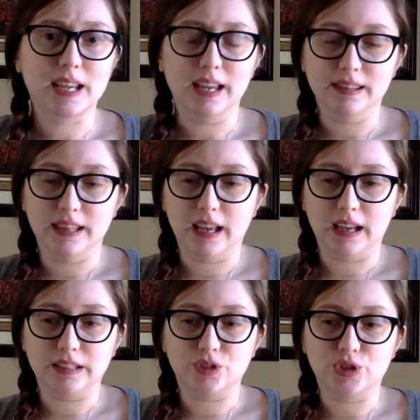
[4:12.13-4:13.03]
and
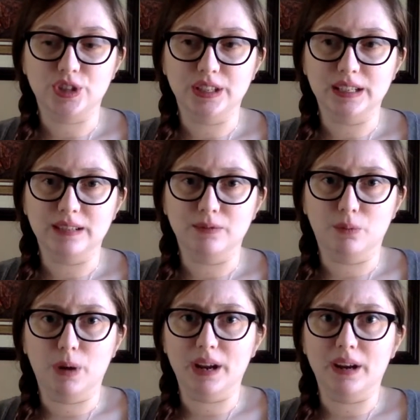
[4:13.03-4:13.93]
that she didn't
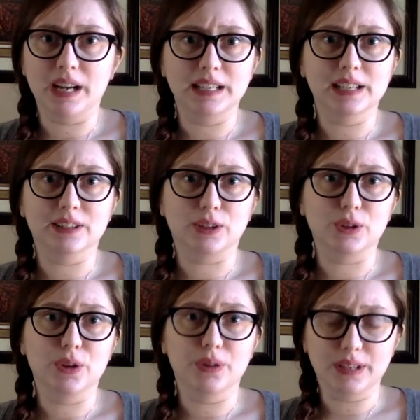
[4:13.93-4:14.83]
wear any other
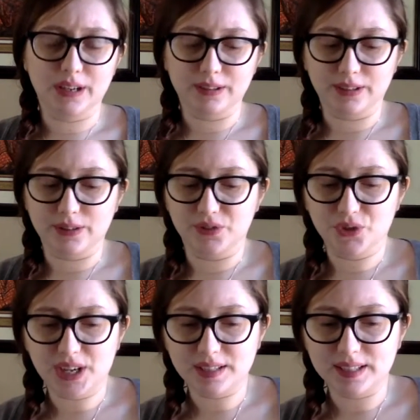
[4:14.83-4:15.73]
clothing other than
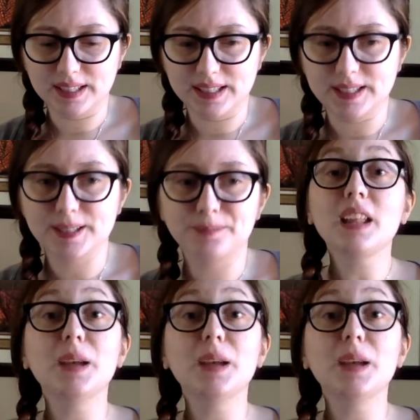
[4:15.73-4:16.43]
dresses.